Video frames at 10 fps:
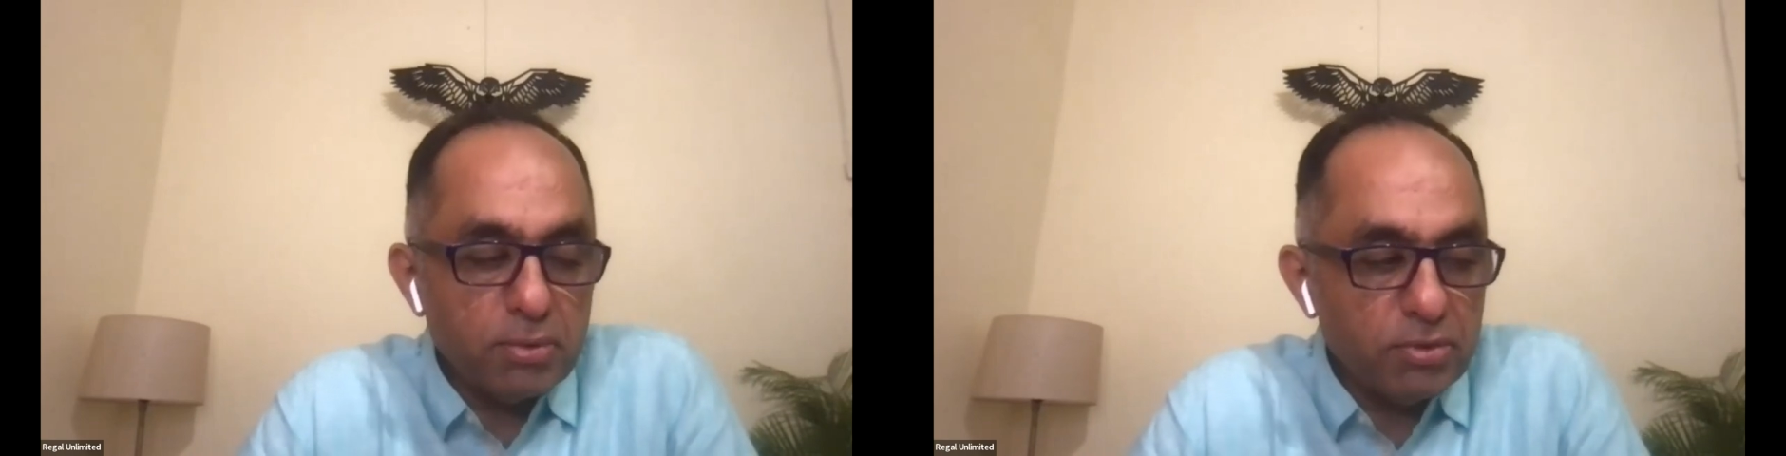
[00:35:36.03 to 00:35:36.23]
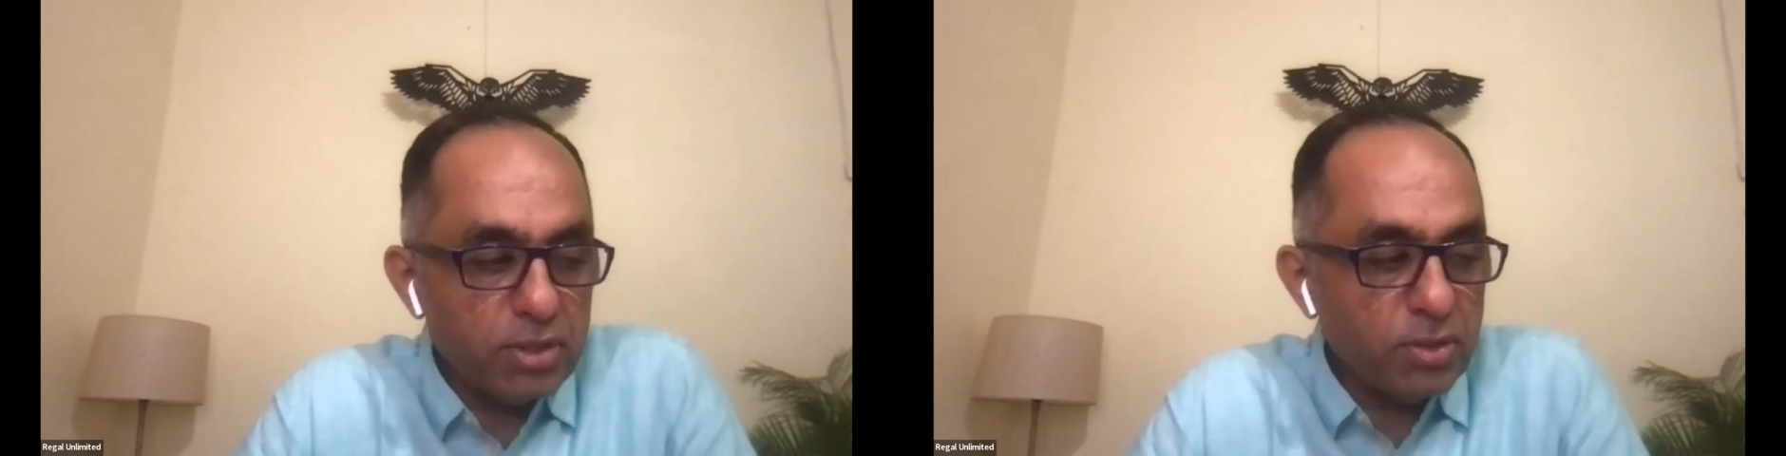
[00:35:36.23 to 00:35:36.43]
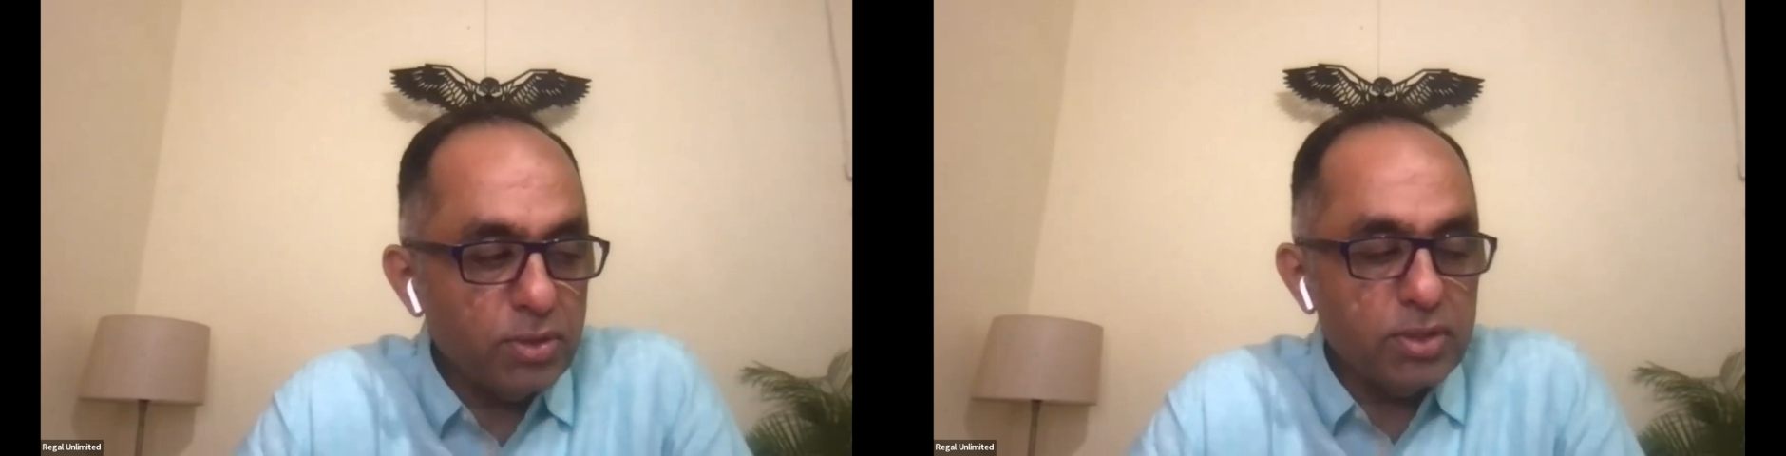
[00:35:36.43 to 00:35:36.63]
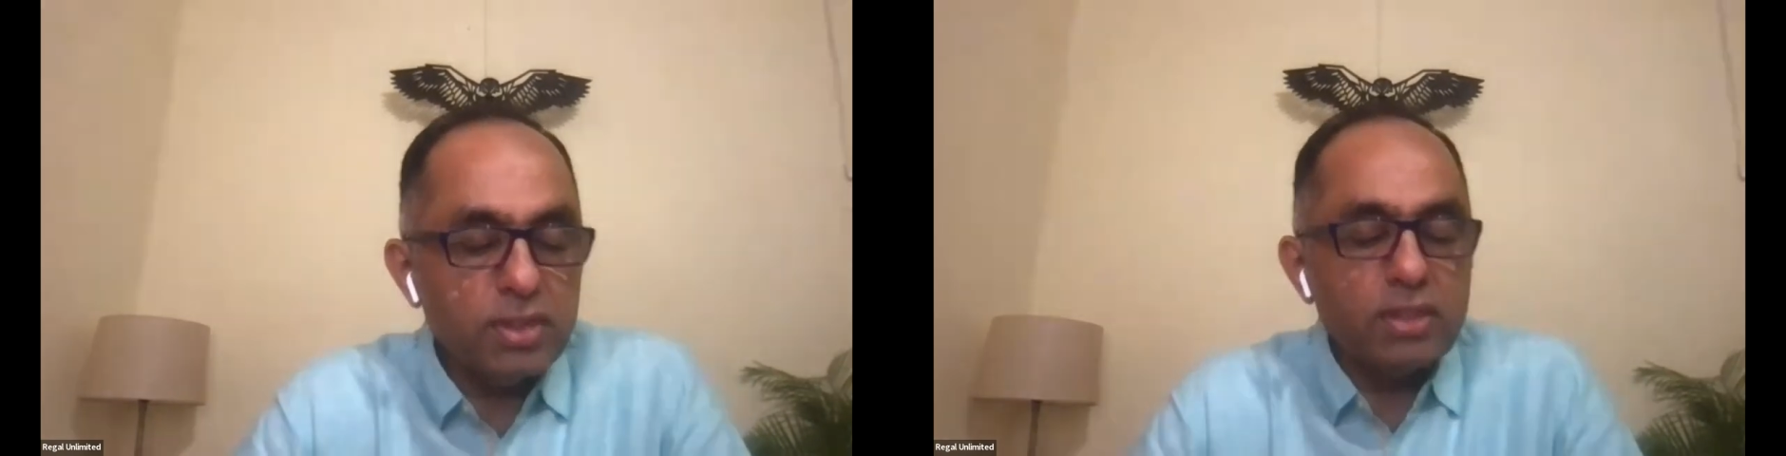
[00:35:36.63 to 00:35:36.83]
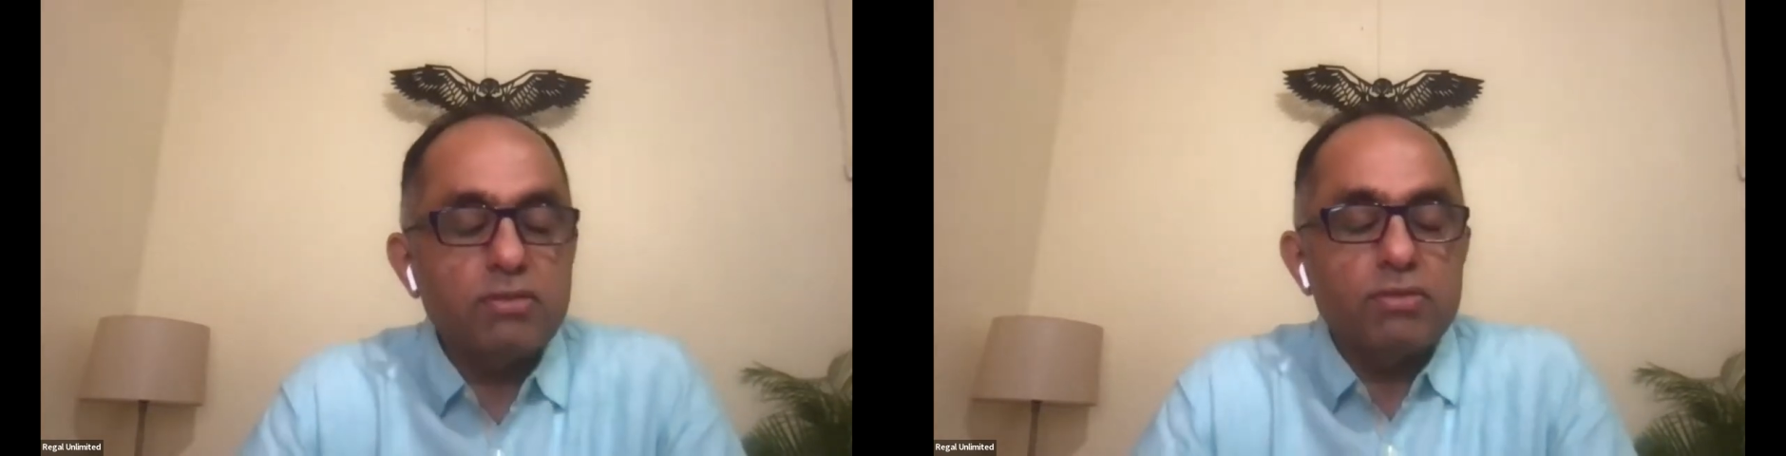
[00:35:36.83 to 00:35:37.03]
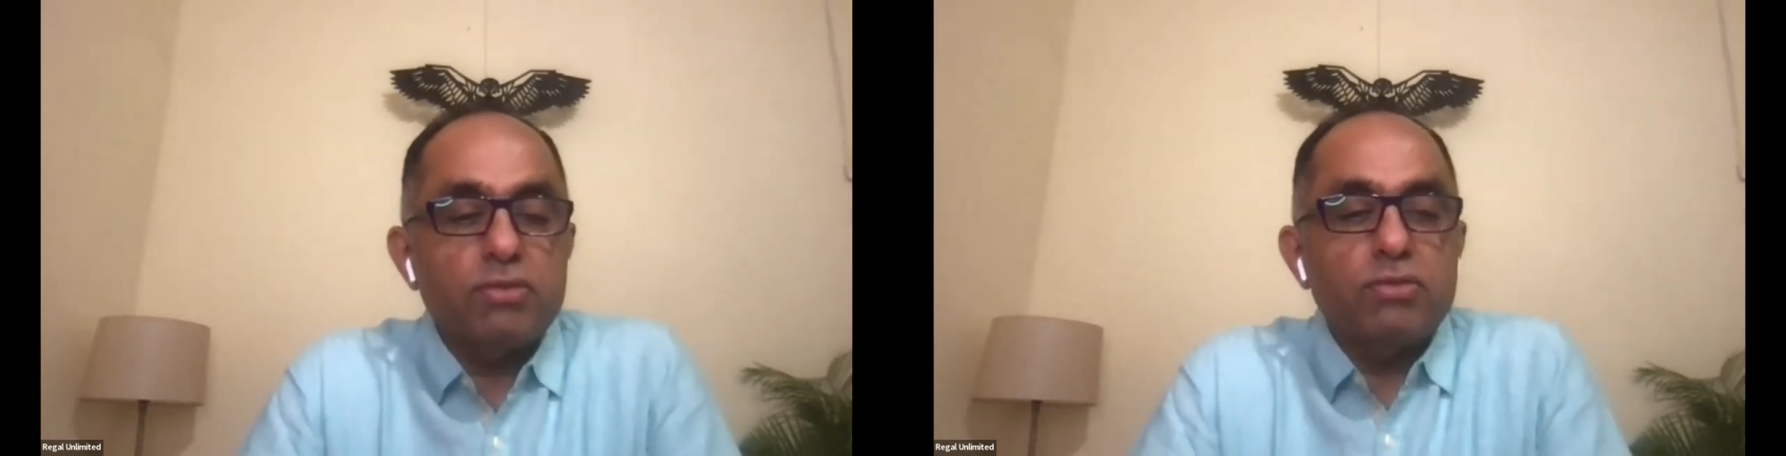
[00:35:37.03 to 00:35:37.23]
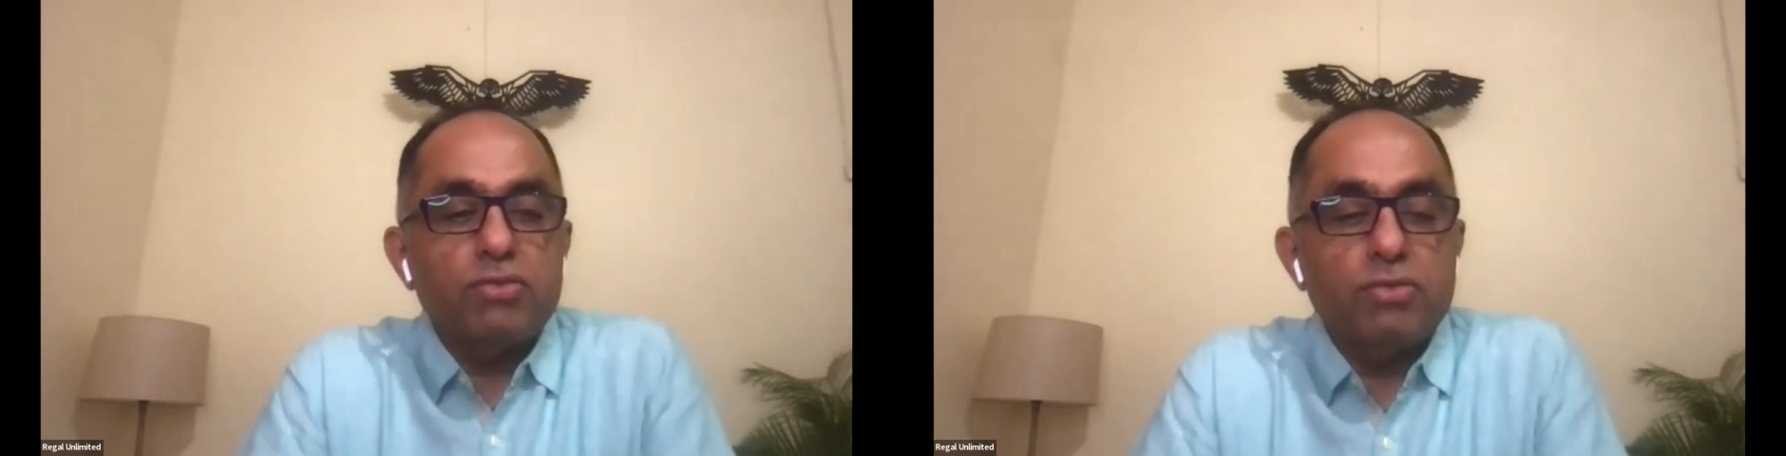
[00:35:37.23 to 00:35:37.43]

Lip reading: Professional coaching